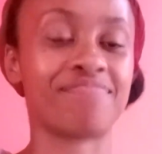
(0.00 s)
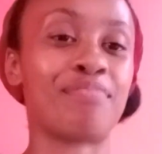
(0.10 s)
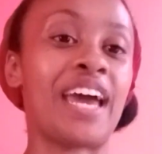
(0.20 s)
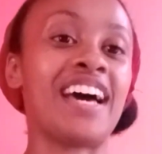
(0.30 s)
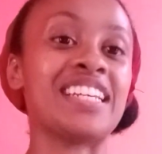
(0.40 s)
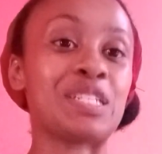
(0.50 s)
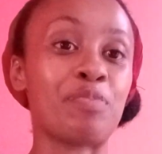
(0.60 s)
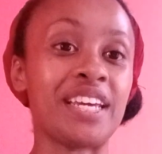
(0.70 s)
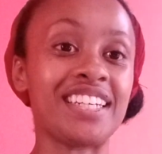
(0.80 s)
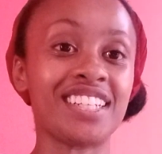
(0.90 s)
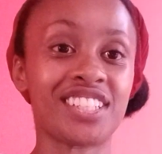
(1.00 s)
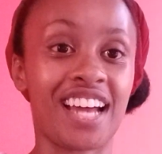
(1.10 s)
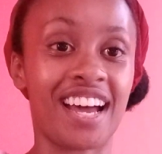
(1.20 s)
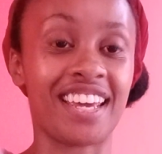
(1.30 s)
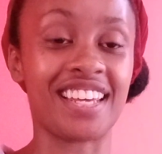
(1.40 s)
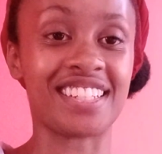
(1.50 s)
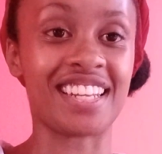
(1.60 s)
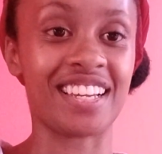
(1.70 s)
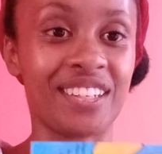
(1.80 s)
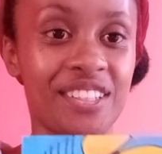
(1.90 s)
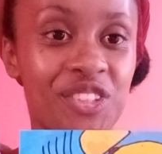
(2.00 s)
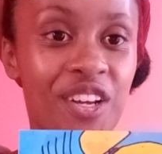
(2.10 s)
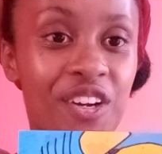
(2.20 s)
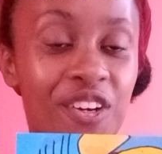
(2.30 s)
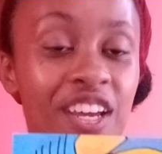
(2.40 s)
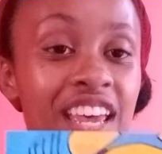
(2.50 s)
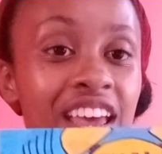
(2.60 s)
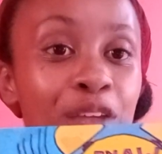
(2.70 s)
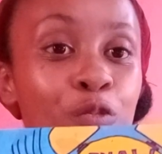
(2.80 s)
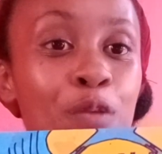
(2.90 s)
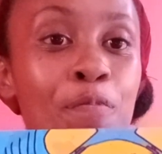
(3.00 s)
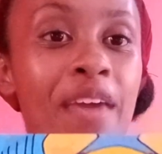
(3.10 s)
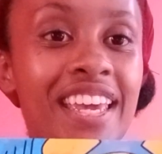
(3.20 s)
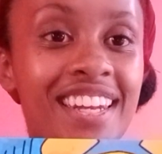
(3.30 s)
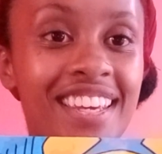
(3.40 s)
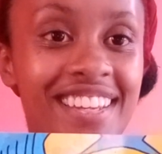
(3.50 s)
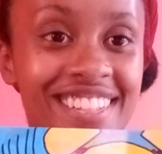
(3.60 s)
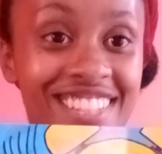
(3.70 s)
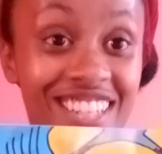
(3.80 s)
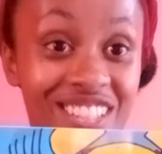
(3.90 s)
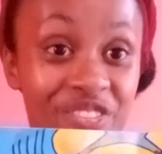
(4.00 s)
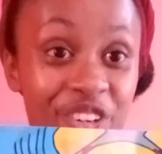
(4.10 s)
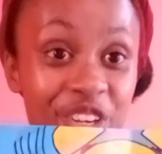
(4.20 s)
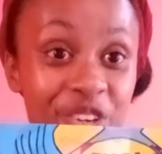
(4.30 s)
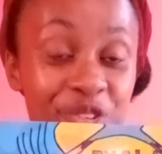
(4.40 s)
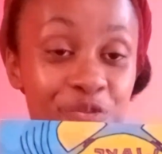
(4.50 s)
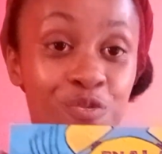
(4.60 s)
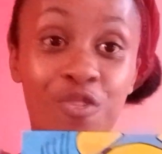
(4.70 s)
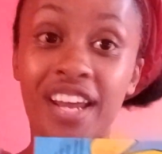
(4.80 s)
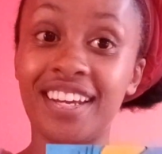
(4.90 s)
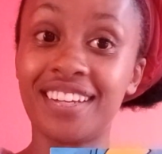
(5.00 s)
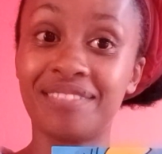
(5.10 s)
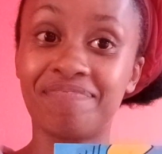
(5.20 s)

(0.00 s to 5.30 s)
My husband, Yeshai, is the illustrator, and we made it just for you. Ready?